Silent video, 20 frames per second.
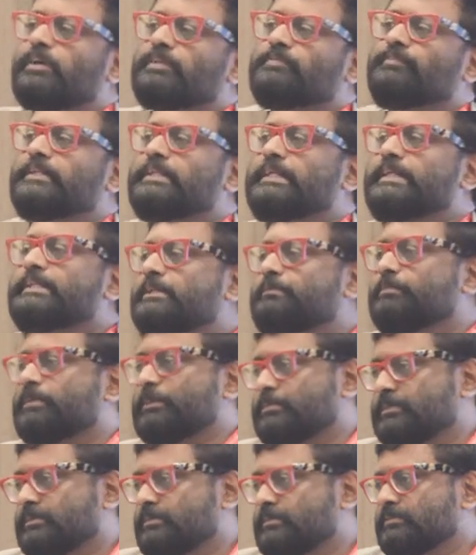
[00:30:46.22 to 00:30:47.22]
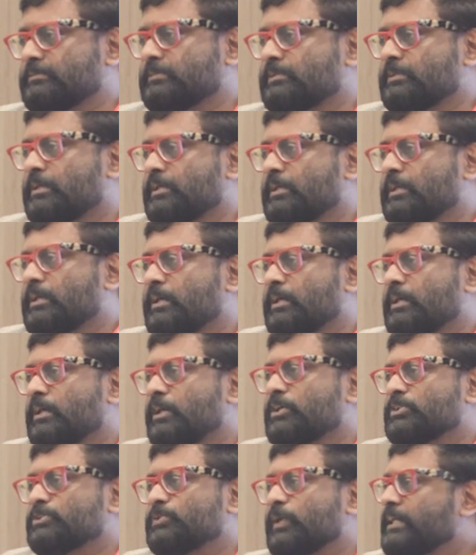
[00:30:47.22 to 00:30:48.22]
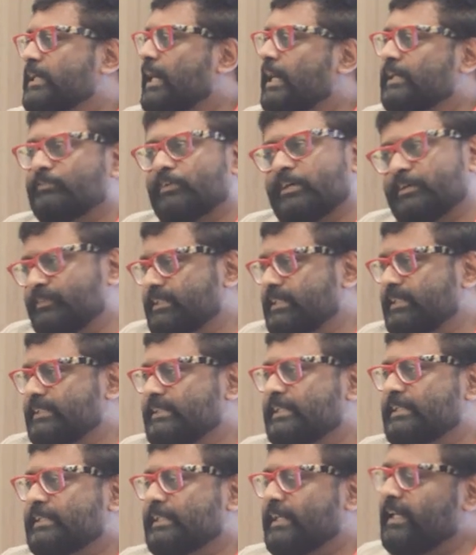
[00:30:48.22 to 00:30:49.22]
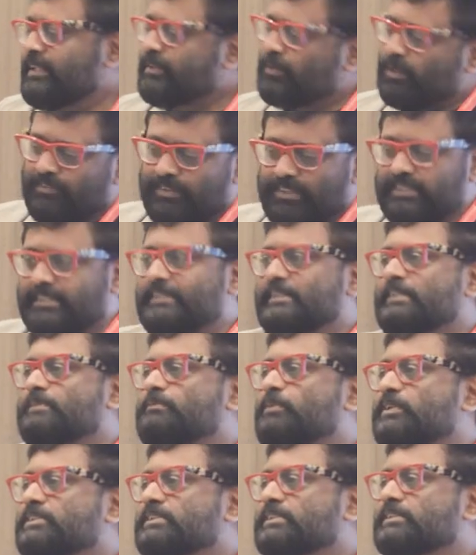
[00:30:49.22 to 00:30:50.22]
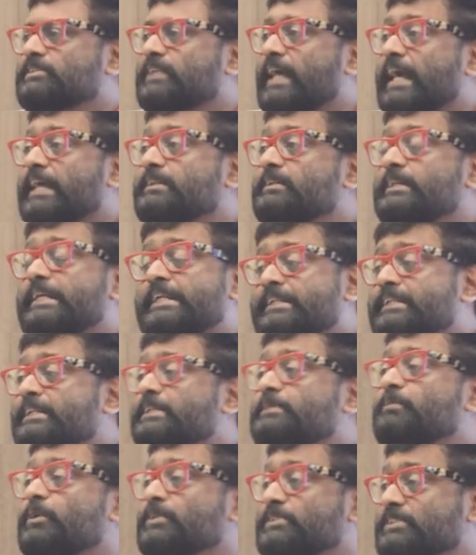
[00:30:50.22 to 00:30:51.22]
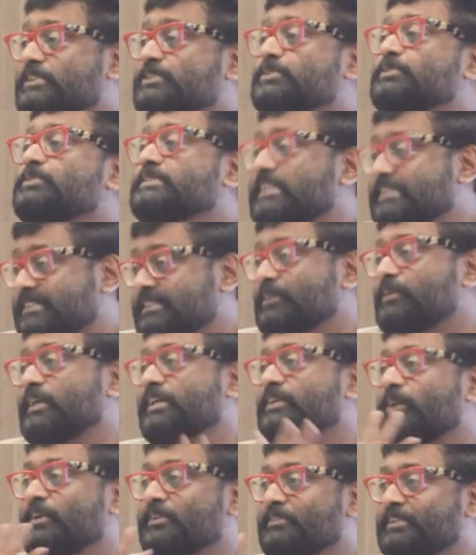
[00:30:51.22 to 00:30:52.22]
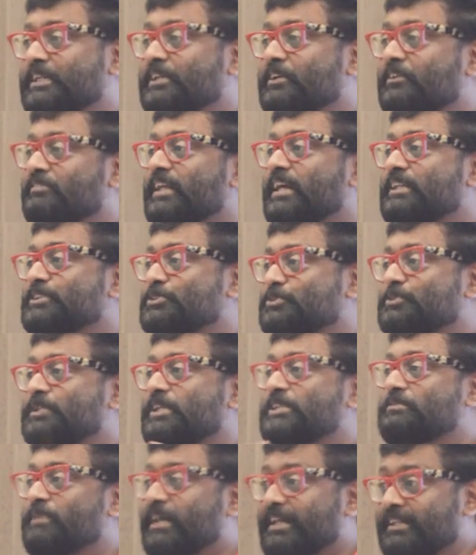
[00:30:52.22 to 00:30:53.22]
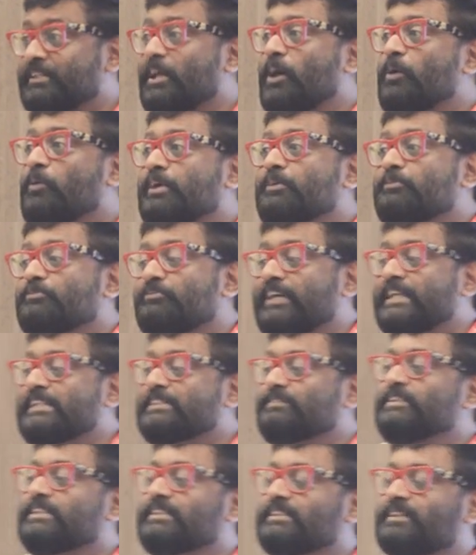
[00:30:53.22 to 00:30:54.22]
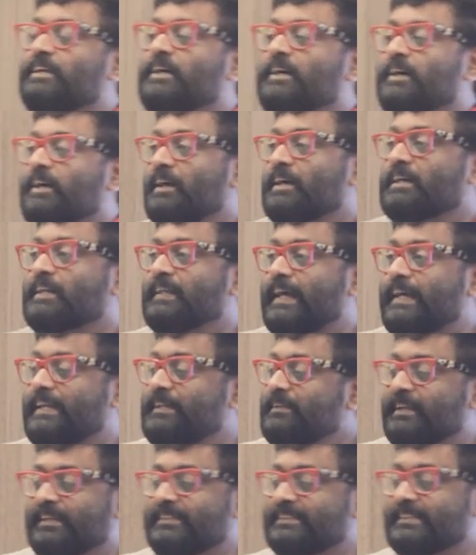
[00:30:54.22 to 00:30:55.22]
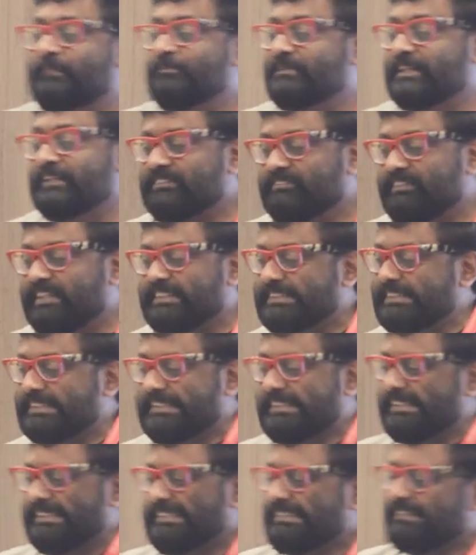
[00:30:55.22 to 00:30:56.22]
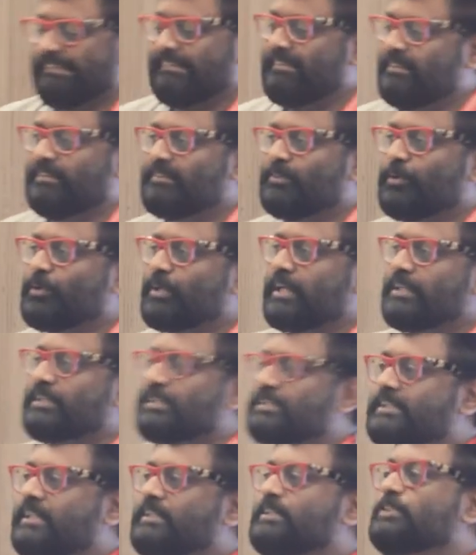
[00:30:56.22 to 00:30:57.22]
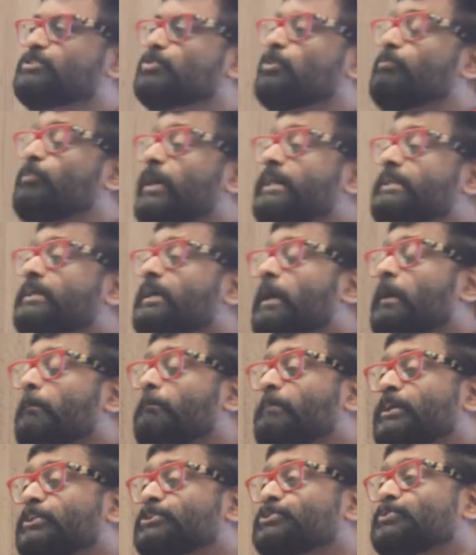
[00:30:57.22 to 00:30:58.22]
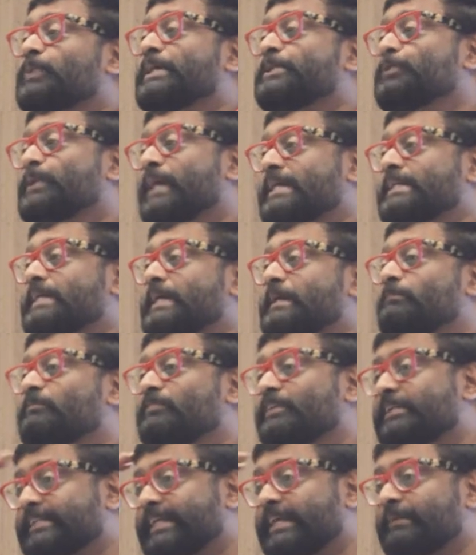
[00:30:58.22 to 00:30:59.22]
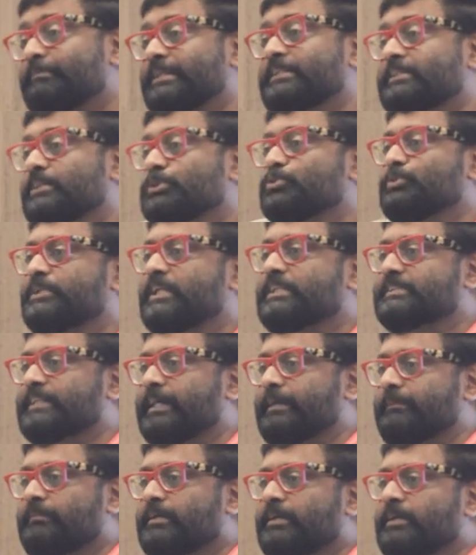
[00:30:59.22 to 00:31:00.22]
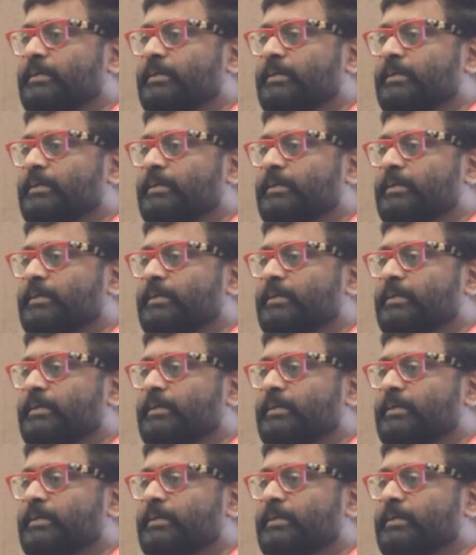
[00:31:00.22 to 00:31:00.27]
work with idiot people. So I can't work with idiot client or with idiot bosses. I had idiot bosses, so just now I got rid of last 2 years back. Now I face with a client, and sometimes if I see I don't understand, there's no point, because to educate him will take me another 2 years time.